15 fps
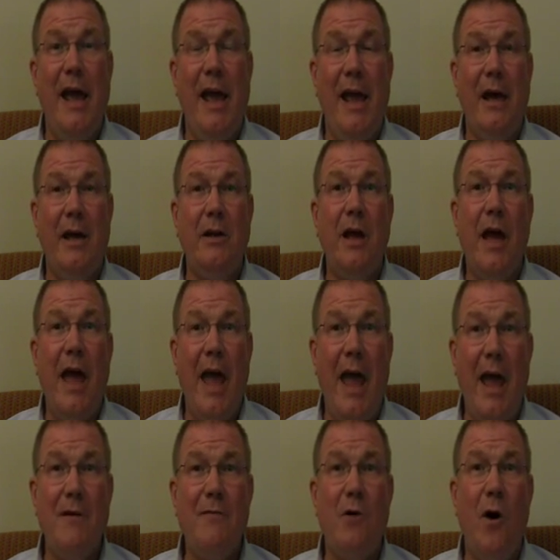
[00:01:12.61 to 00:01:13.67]
and
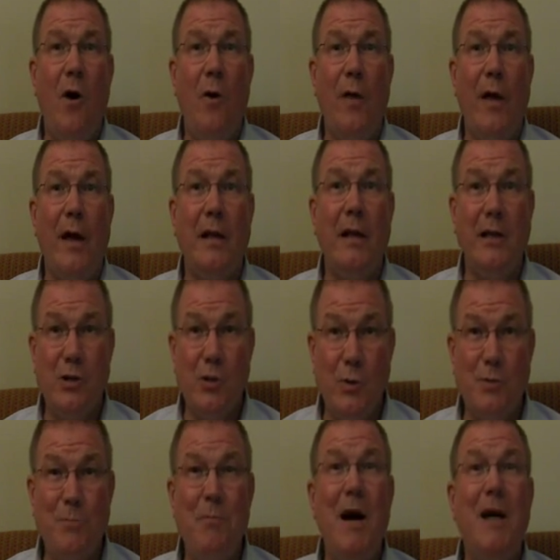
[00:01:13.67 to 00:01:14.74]
have all that clean so
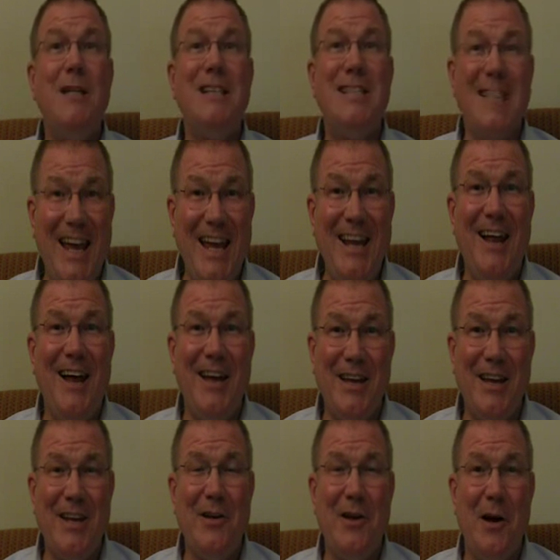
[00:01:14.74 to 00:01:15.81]
as much daylight
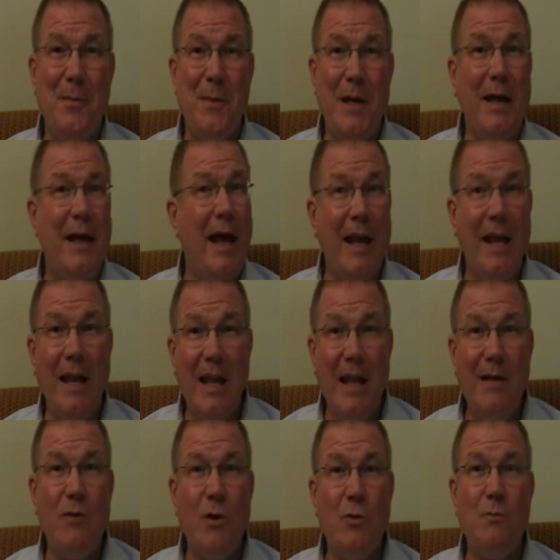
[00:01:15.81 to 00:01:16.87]
can come in. And
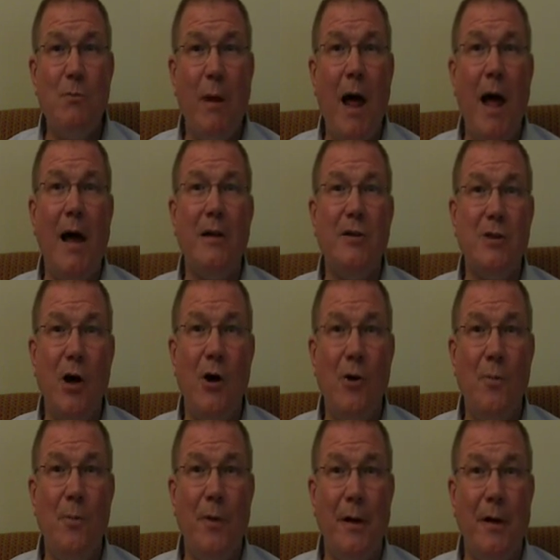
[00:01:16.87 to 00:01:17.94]
leave those blinds
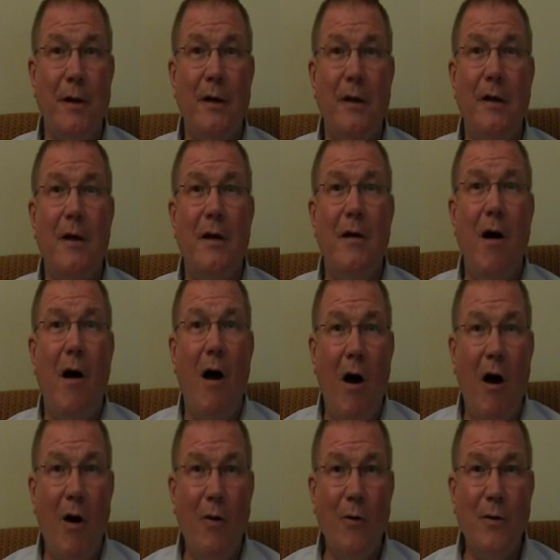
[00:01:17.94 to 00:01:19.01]
open
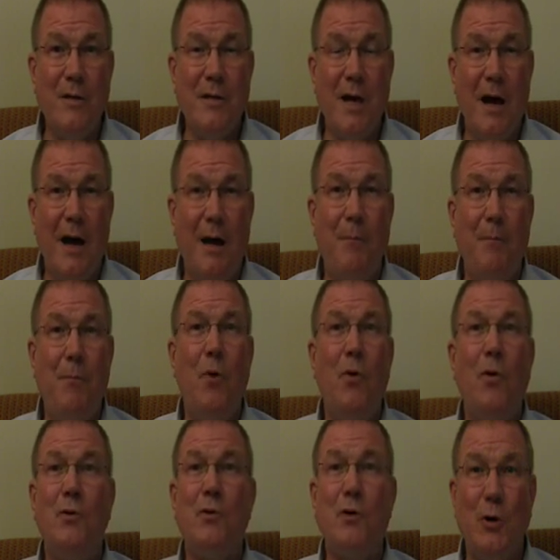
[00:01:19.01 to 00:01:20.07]
all the time.
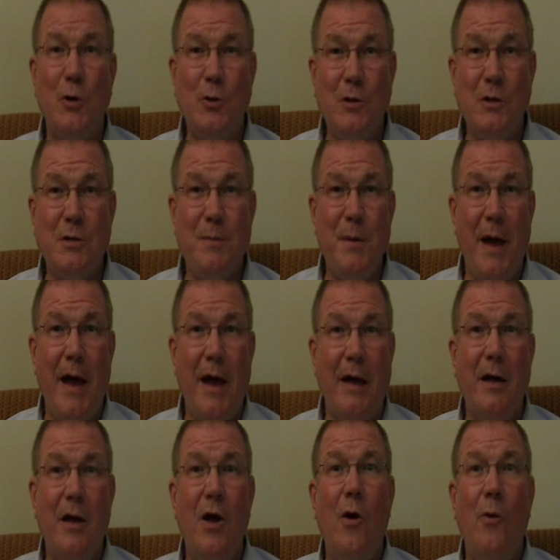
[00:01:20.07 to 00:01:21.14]
Pull those curtains back
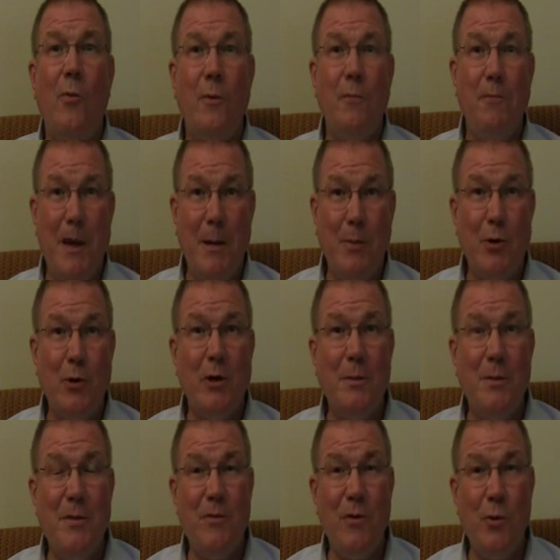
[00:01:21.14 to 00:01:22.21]
when people are going
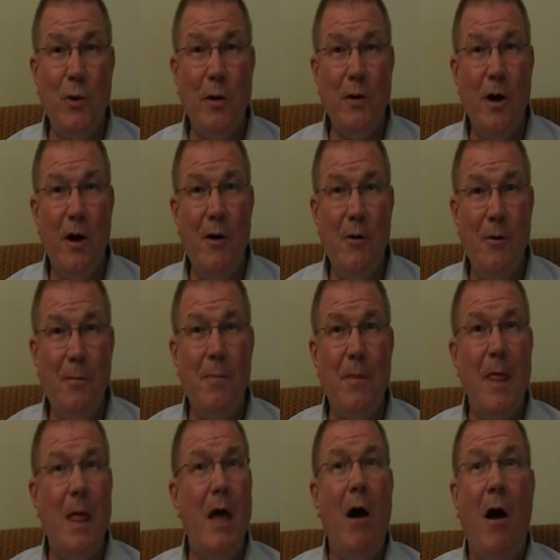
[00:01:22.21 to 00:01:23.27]
to be viewing the home.
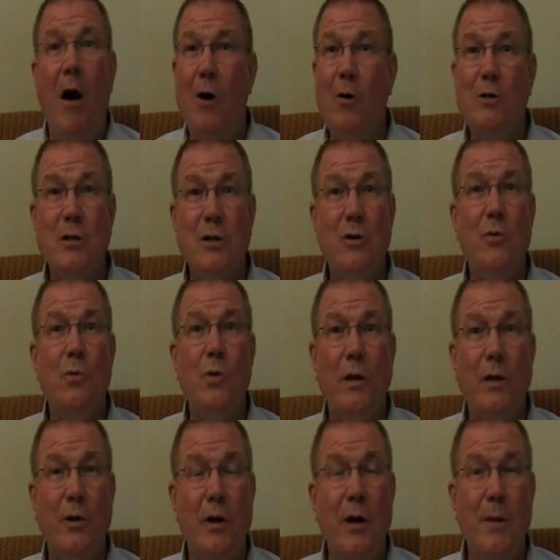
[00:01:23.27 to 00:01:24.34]
Also, when
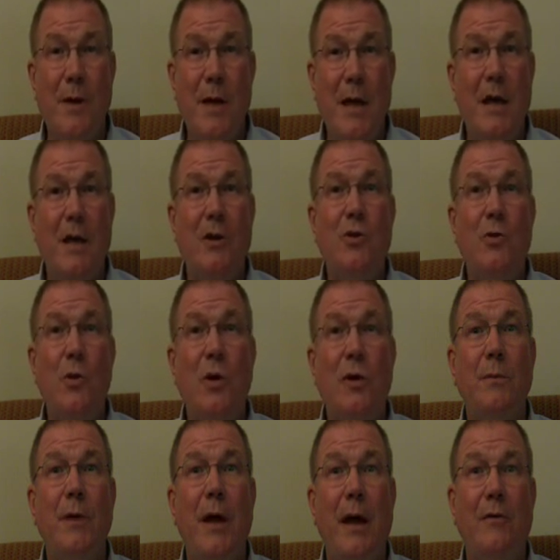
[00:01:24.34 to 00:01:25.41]
they're coming in, you want
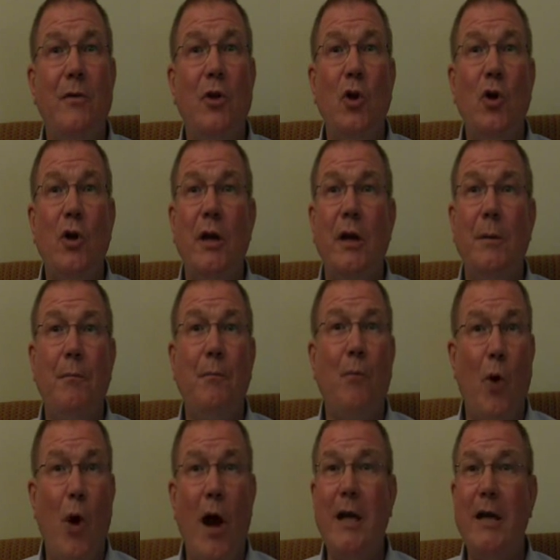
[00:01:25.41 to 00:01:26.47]
them to have it look
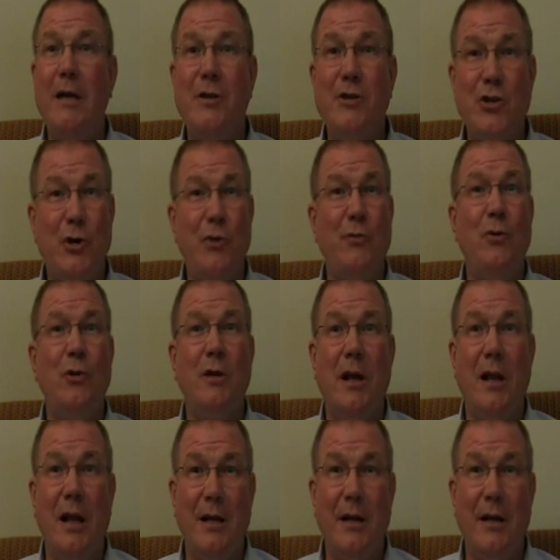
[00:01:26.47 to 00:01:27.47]
bright and cheerful and